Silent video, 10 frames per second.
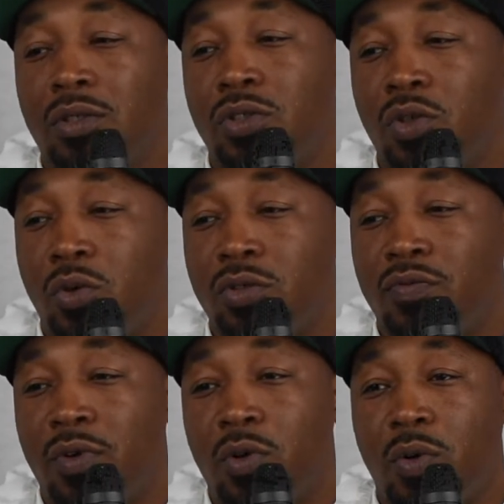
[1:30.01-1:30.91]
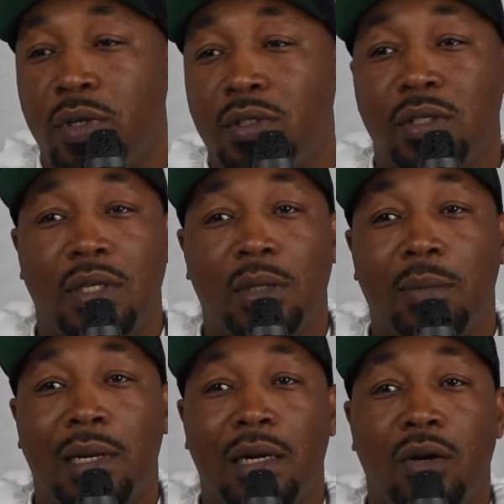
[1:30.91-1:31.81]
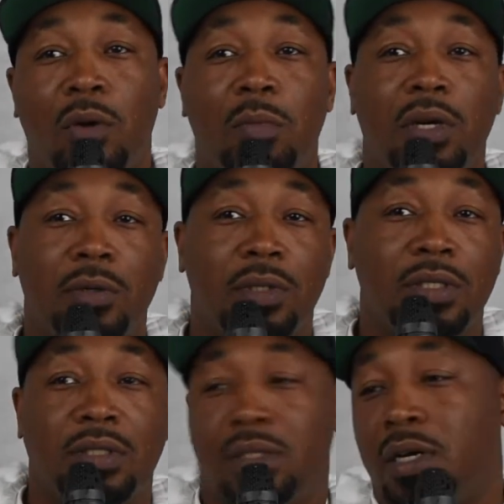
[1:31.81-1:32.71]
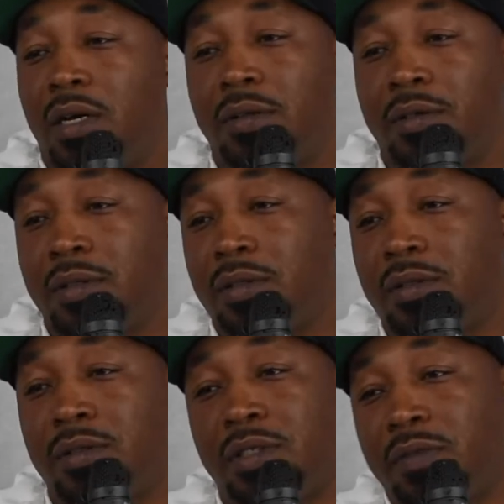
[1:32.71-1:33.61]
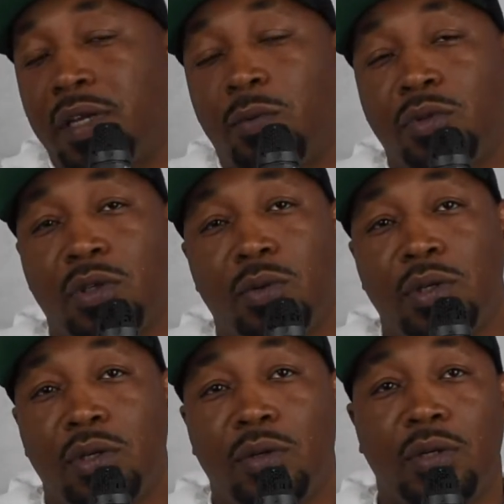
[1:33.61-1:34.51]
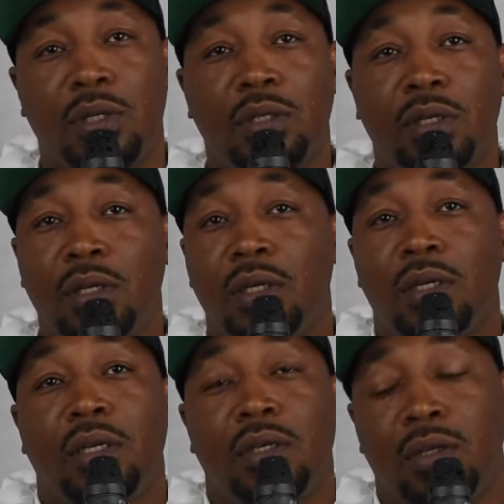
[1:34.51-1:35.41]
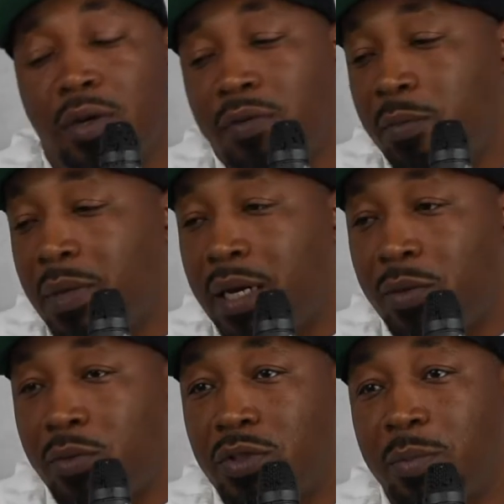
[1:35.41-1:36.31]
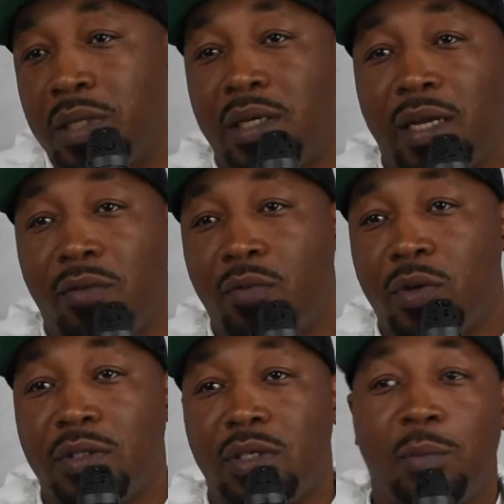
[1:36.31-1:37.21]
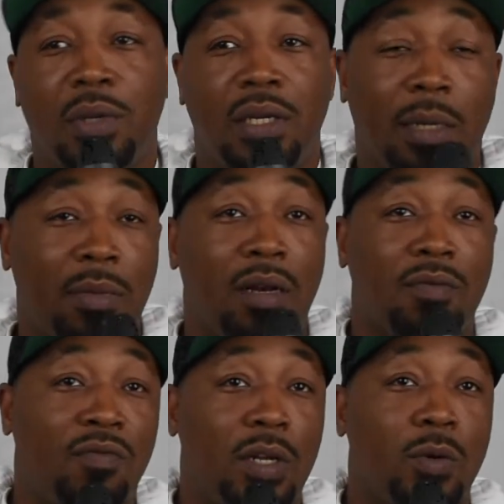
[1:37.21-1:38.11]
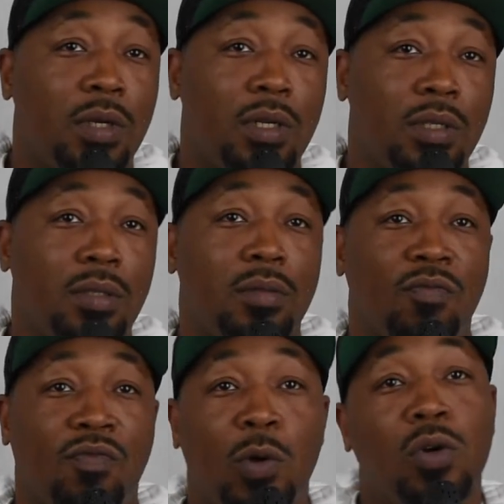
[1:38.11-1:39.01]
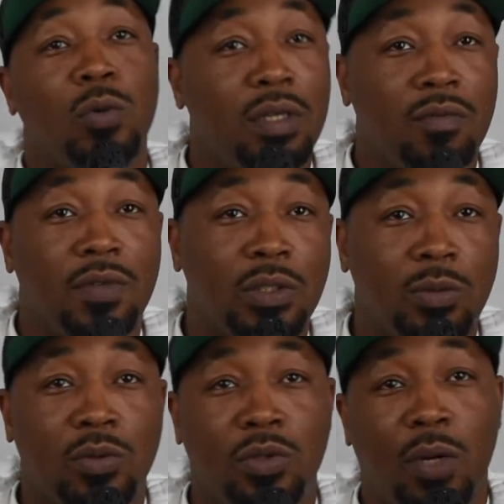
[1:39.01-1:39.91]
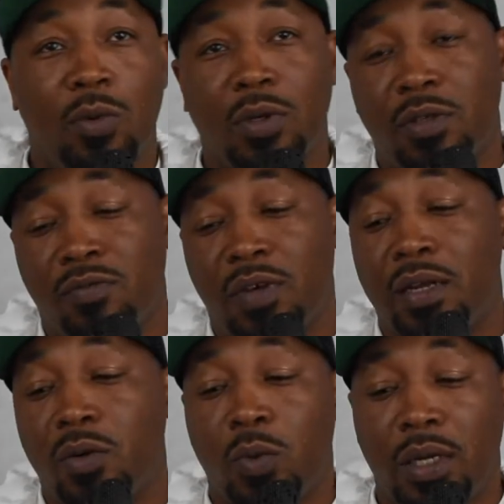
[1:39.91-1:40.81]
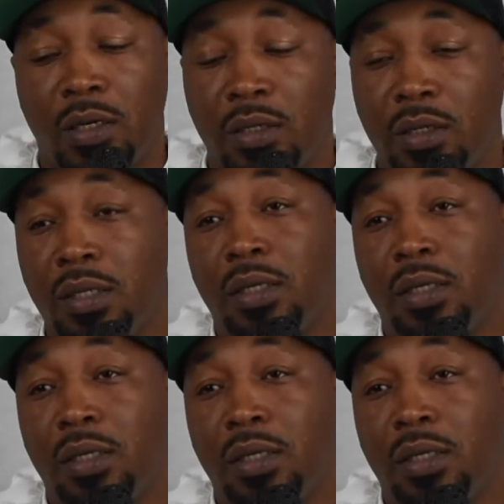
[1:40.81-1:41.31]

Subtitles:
George Floyds and the Ahmaud Arbery's and all the stuff that was going on, and everybody was speaking out, voicing their opinion. I'm not a very vocal individual, so I wanted to find a way to